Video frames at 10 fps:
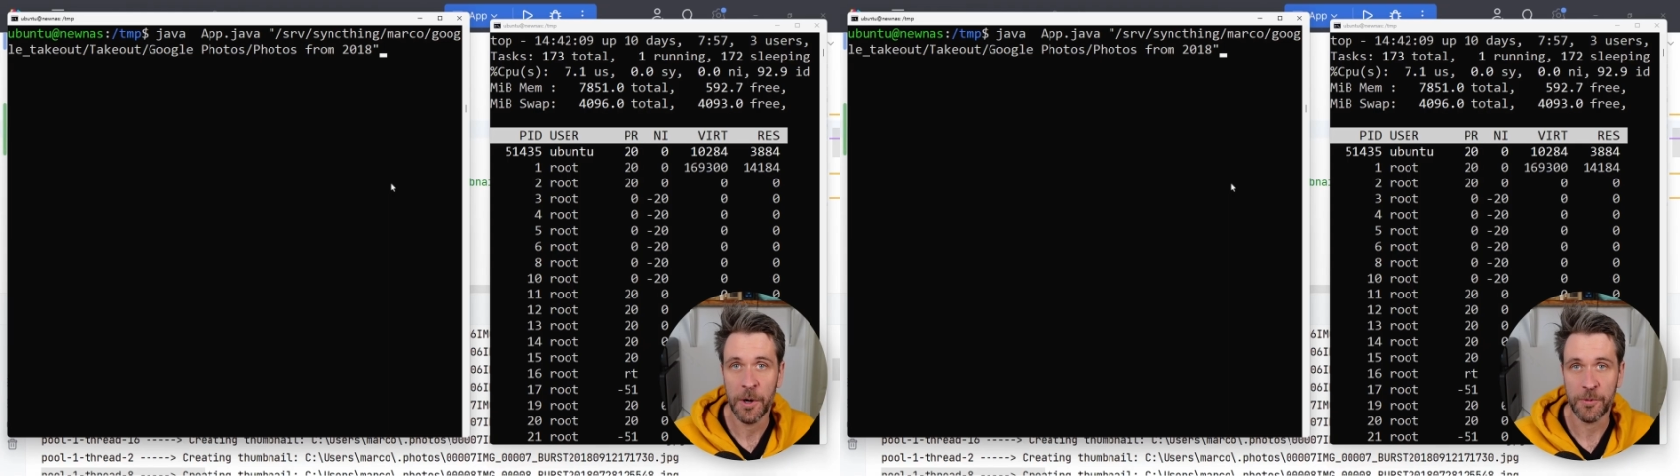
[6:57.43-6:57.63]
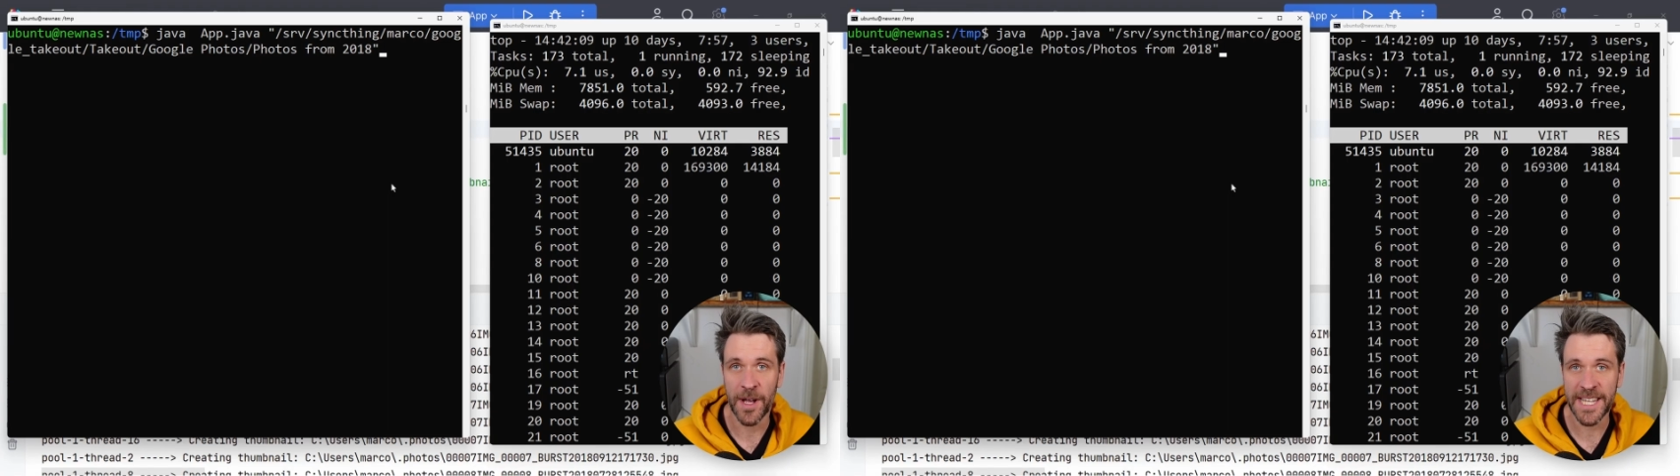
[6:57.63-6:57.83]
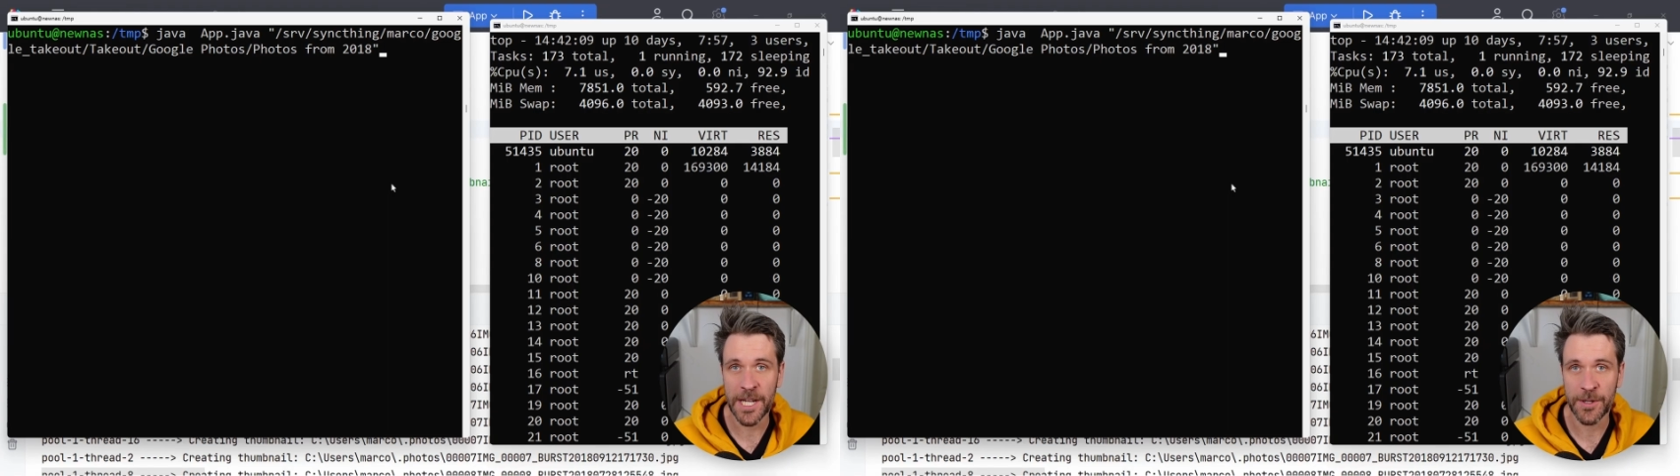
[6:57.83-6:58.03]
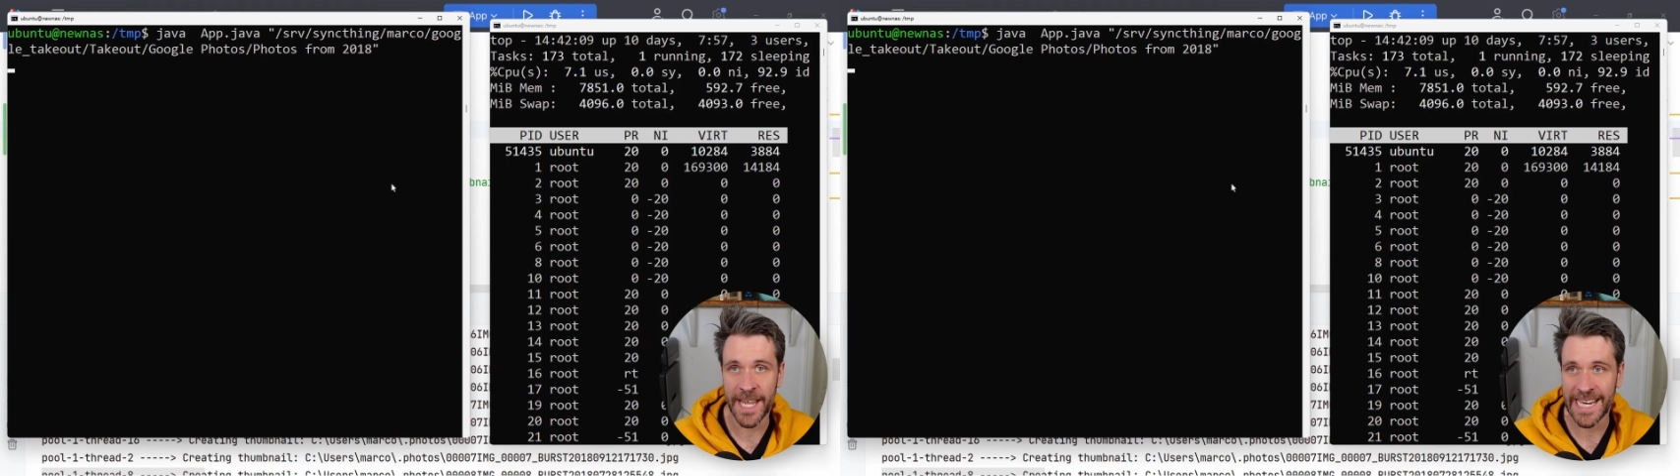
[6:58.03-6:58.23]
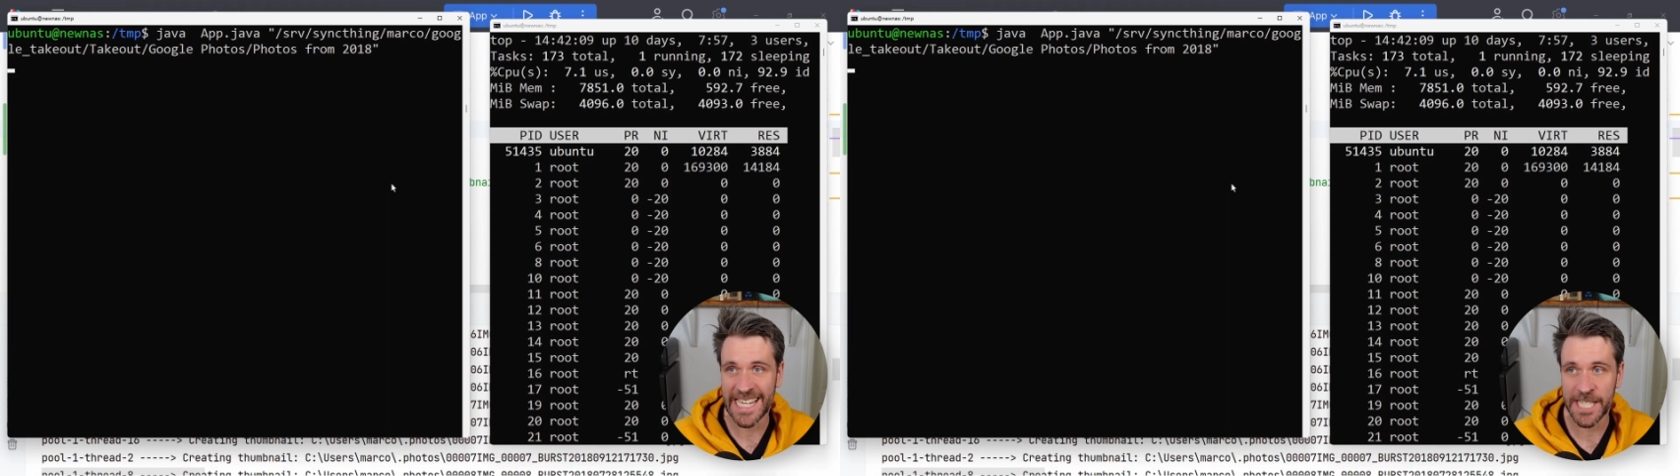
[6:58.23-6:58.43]
Ready?
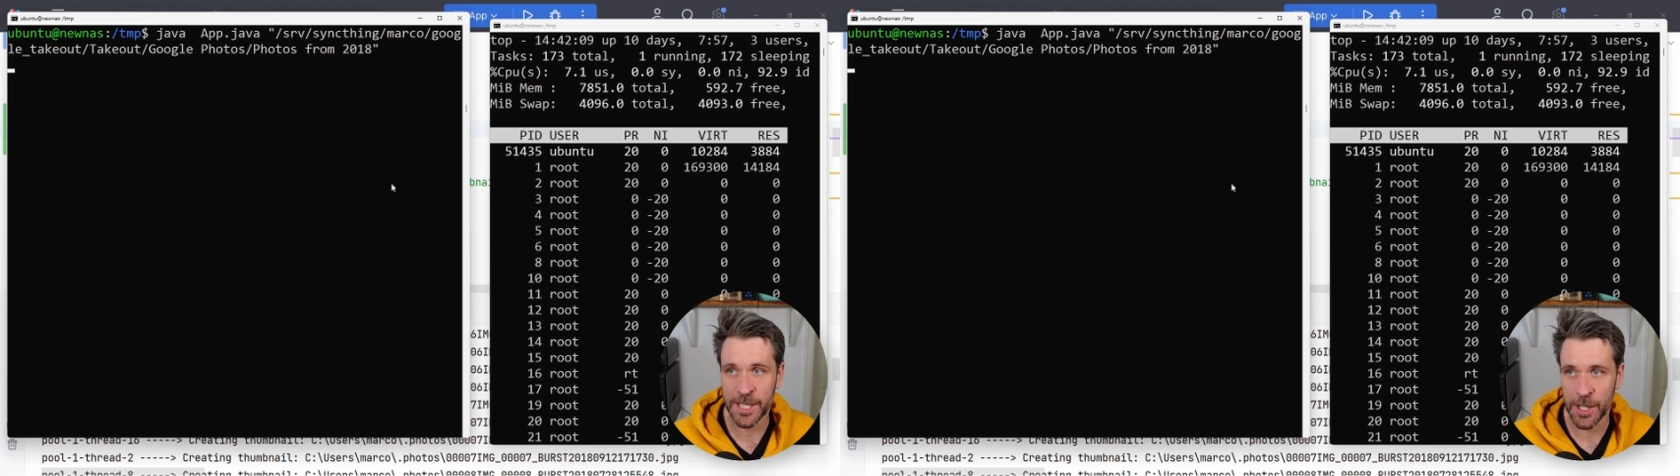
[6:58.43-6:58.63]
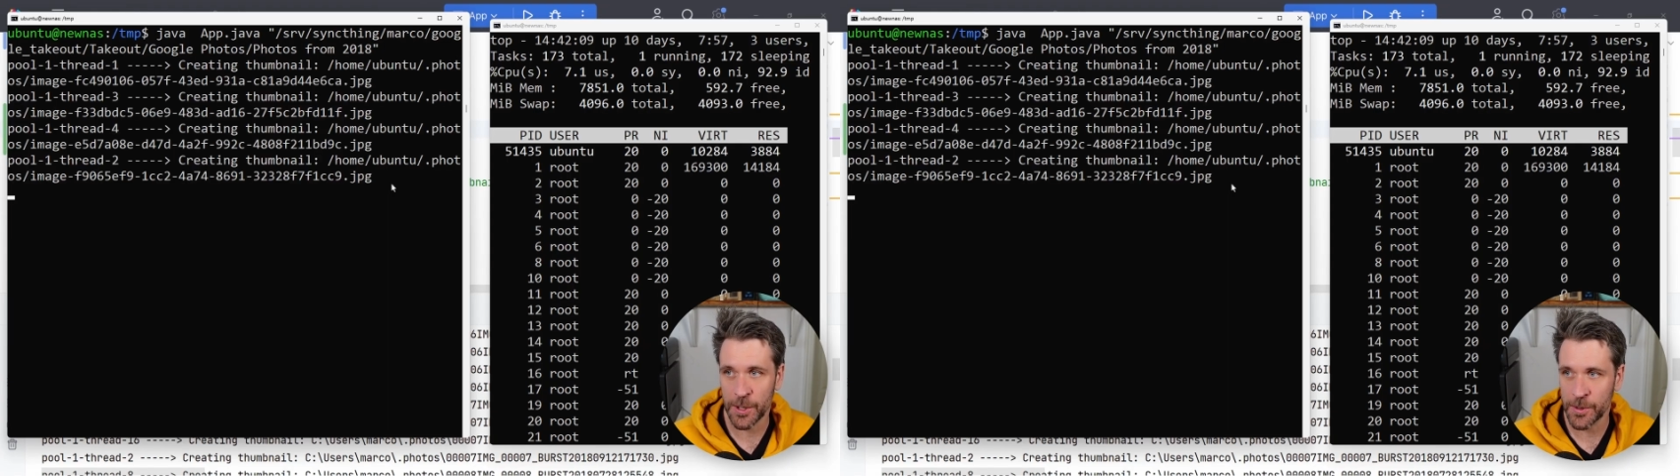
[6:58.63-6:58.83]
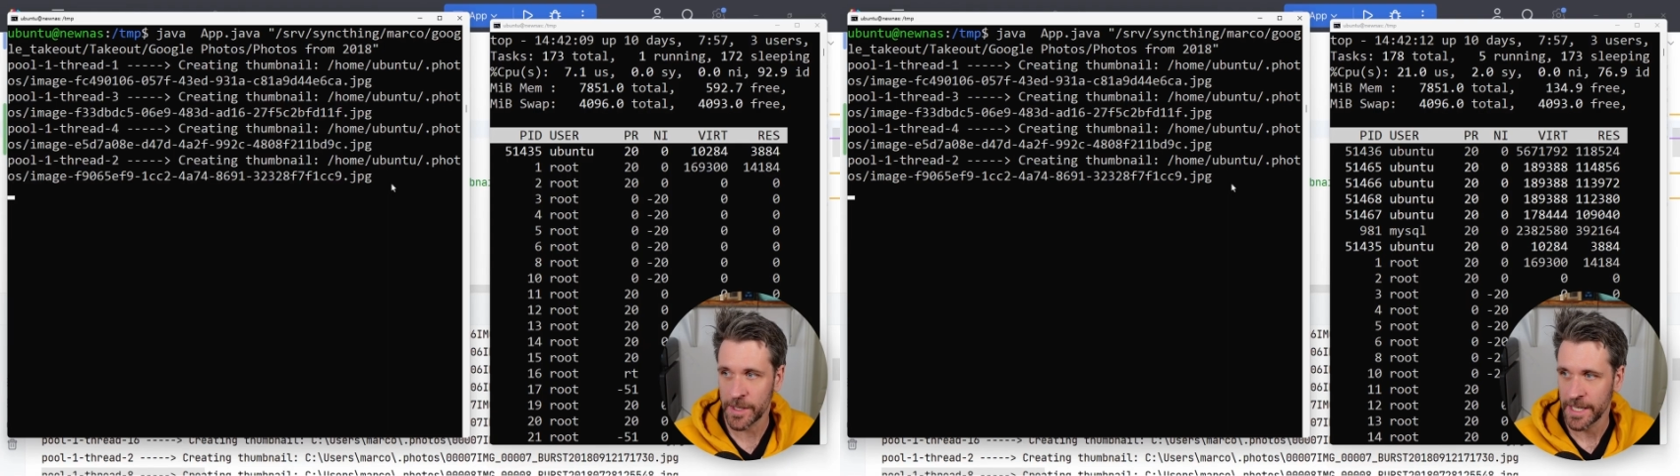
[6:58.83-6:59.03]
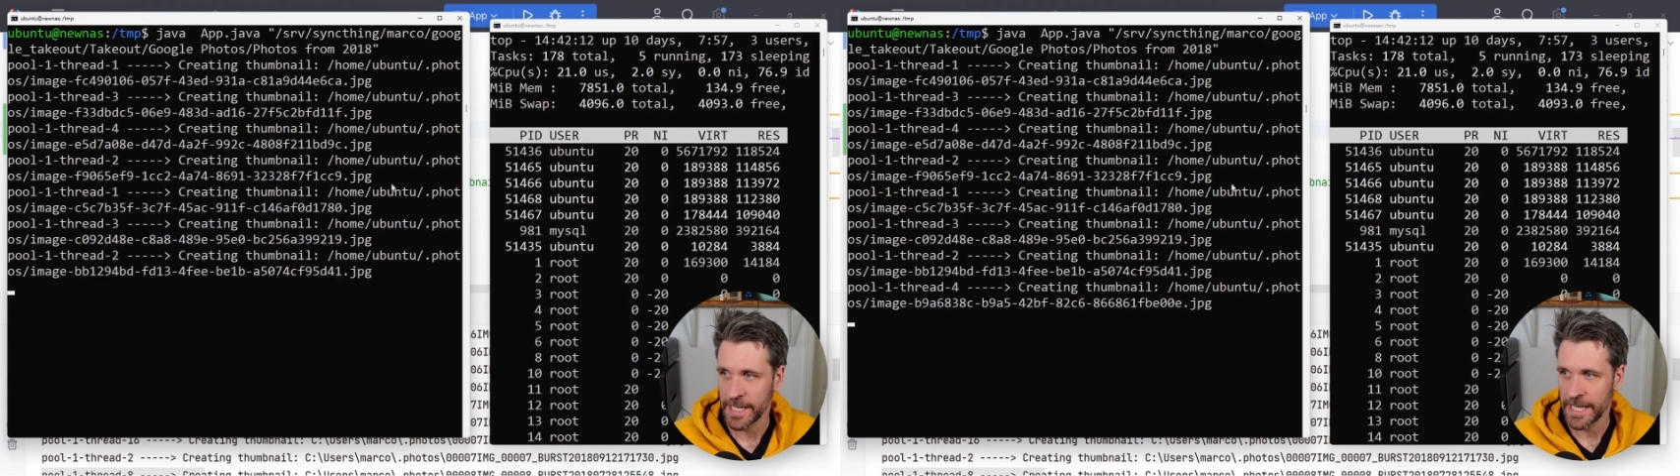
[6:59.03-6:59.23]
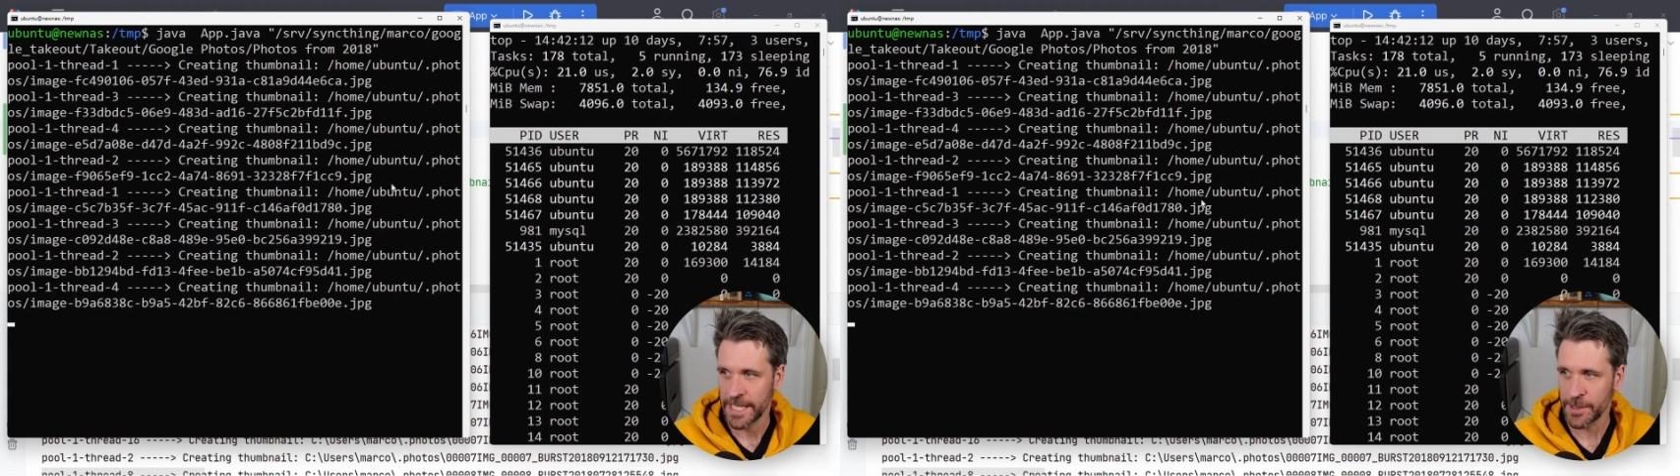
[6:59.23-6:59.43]
Okay, let's go.
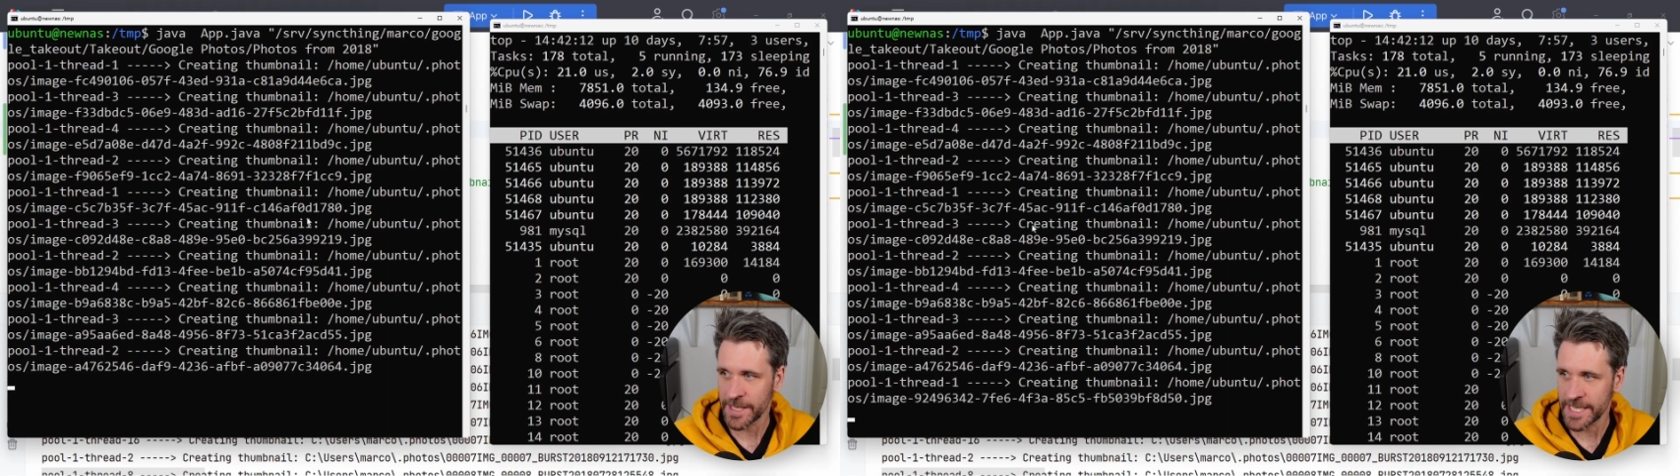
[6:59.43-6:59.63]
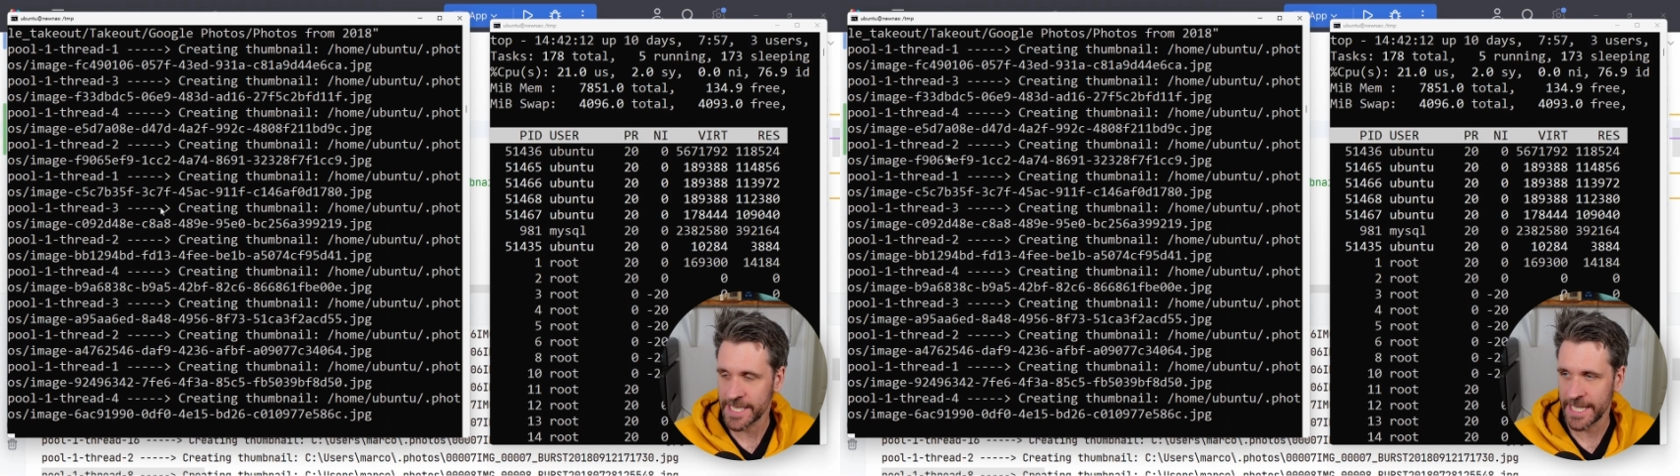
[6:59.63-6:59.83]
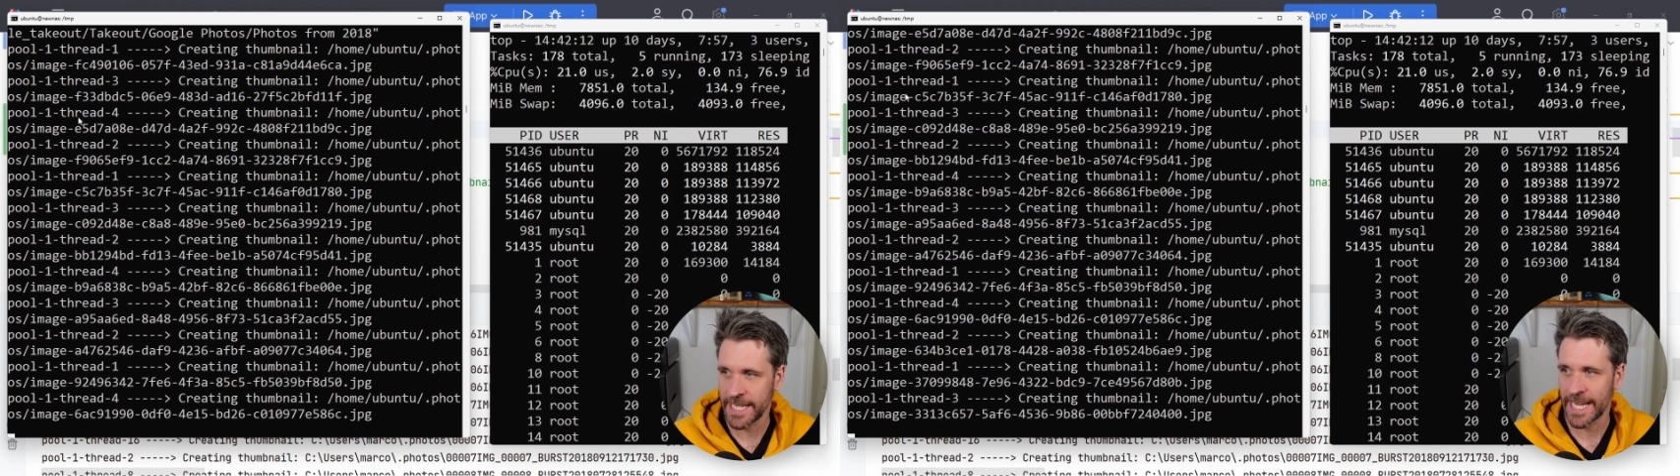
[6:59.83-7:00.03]
You can see